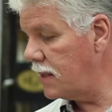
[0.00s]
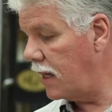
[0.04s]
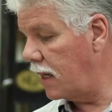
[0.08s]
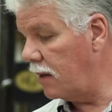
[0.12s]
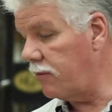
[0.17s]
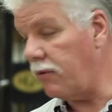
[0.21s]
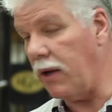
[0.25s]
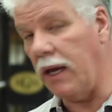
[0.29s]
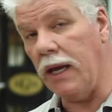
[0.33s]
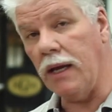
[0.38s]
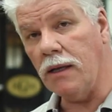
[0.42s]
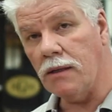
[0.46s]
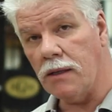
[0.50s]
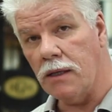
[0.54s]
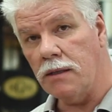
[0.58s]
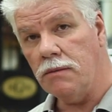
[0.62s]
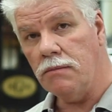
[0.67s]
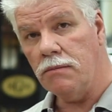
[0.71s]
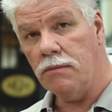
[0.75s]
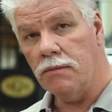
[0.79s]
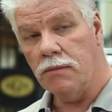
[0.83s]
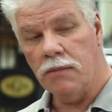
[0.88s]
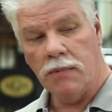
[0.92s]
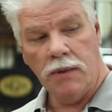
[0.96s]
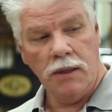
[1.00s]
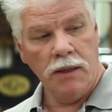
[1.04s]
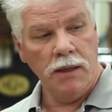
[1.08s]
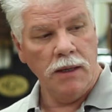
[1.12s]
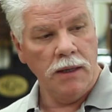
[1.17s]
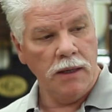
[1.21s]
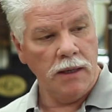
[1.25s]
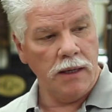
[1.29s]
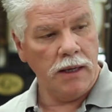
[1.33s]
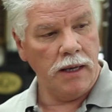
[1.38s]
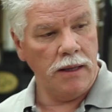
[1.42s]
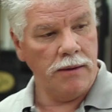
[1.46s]
is out of England.
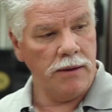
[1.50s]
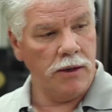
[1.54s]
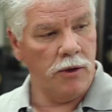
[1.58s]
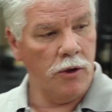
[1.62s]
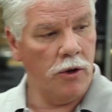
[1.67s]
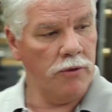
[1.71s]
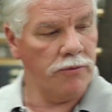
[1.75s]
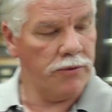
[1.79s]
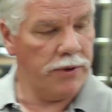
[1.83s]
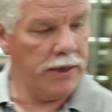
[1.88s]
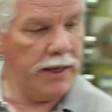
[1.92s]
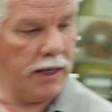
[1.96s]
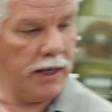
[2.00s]
And then over